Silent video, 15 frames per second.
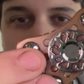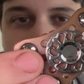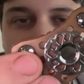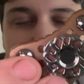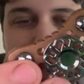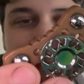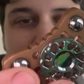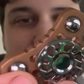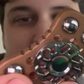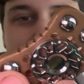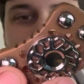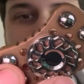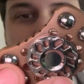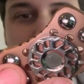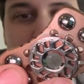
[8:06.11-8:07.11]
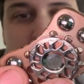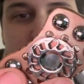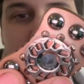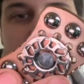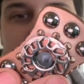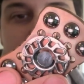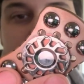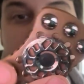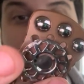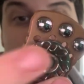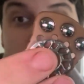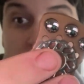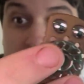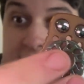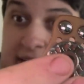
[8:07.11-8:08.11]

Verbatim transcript: I mean, it's not a custom button, but this is what,